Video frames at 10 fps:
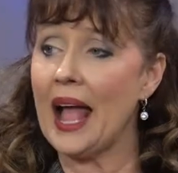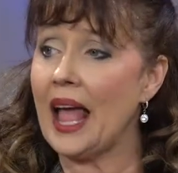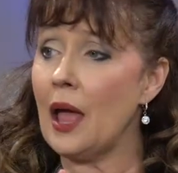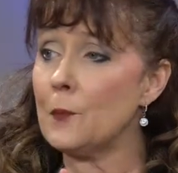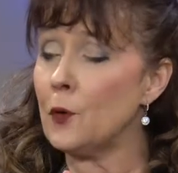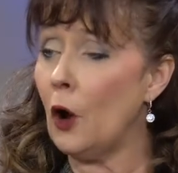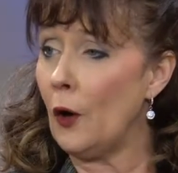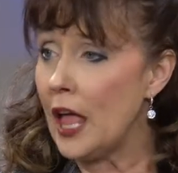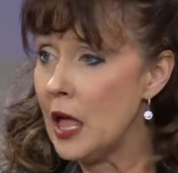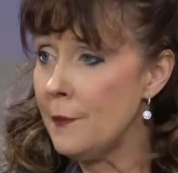can
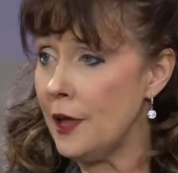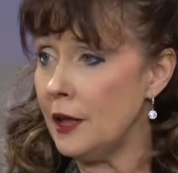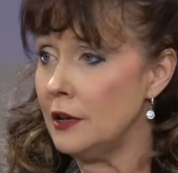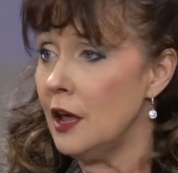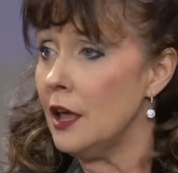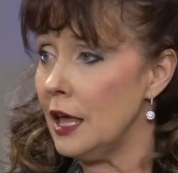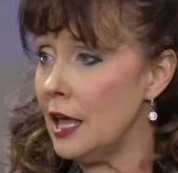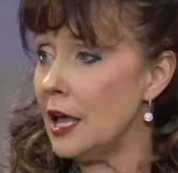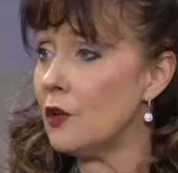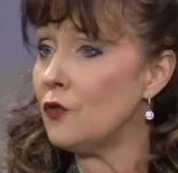prohibit
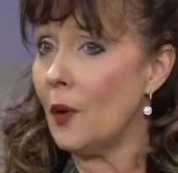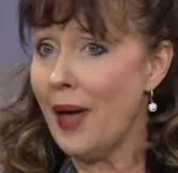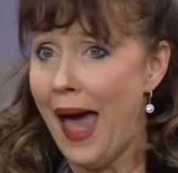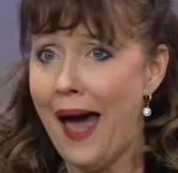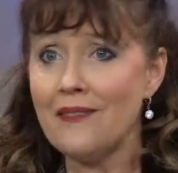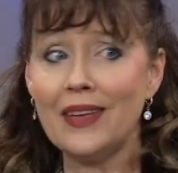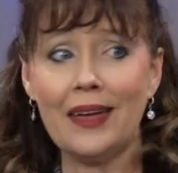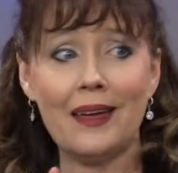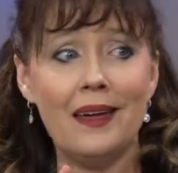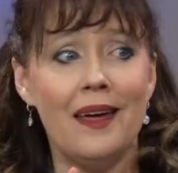it from
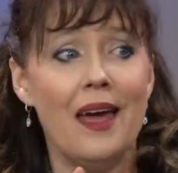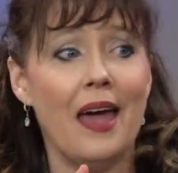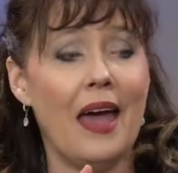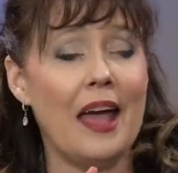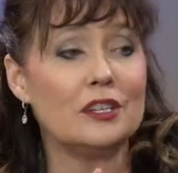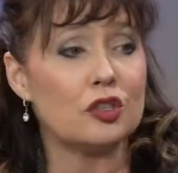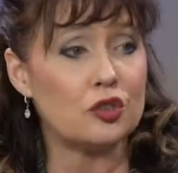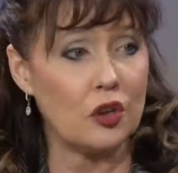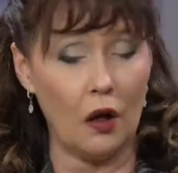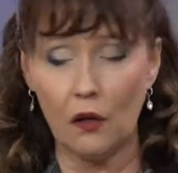having a
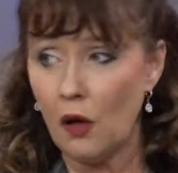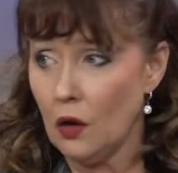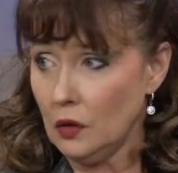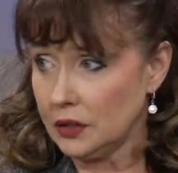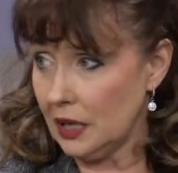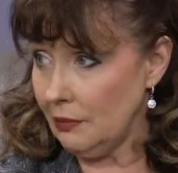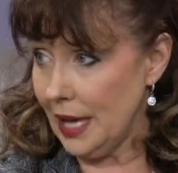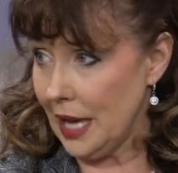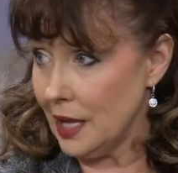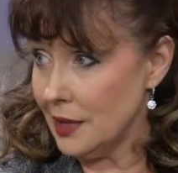stronghold in
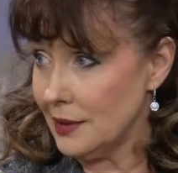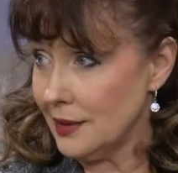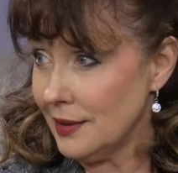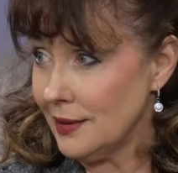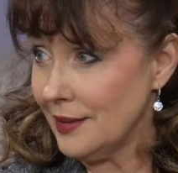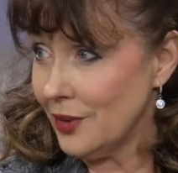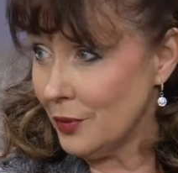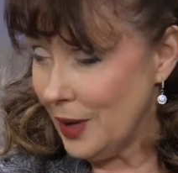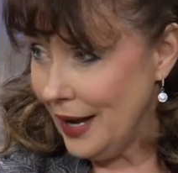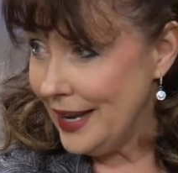me,
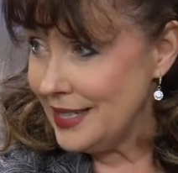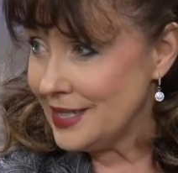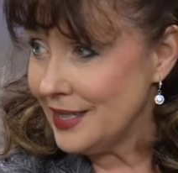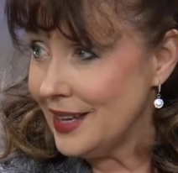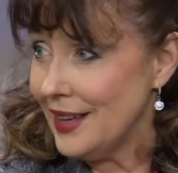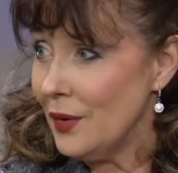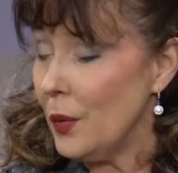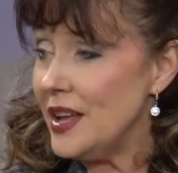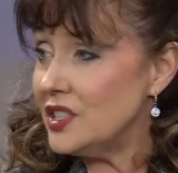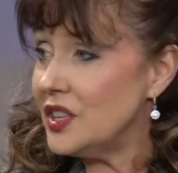right?
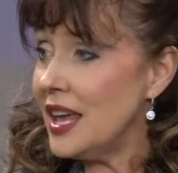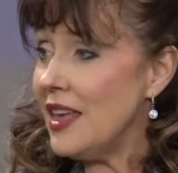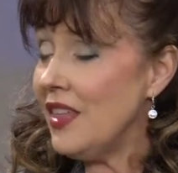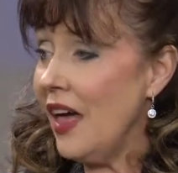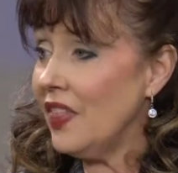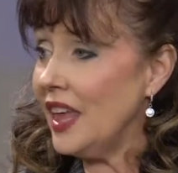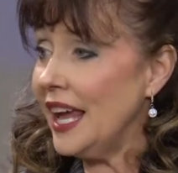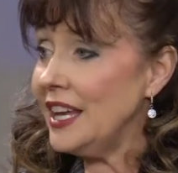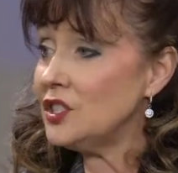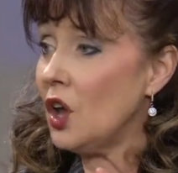We see that
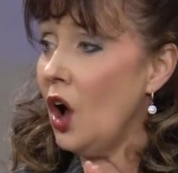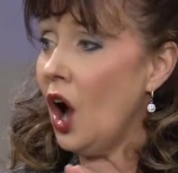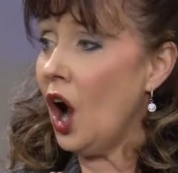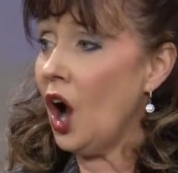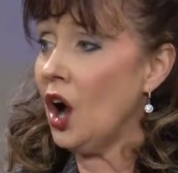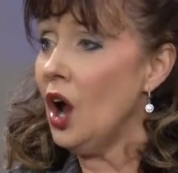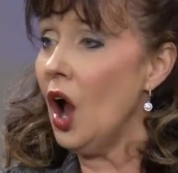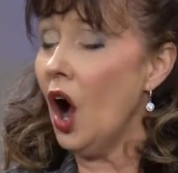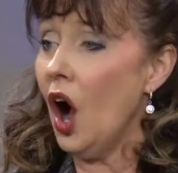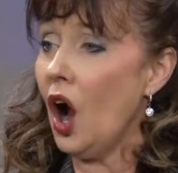these are,
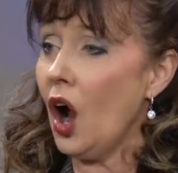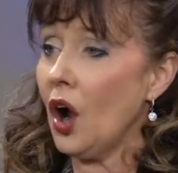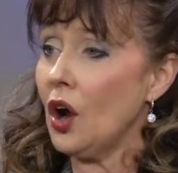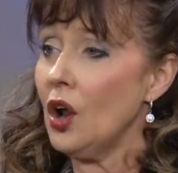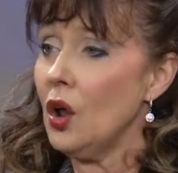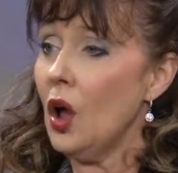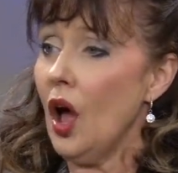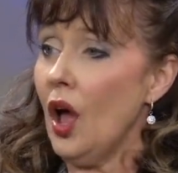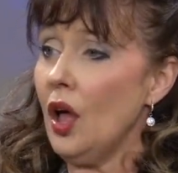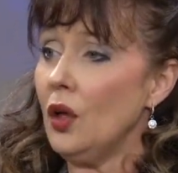are
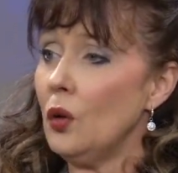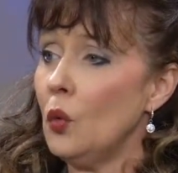uh,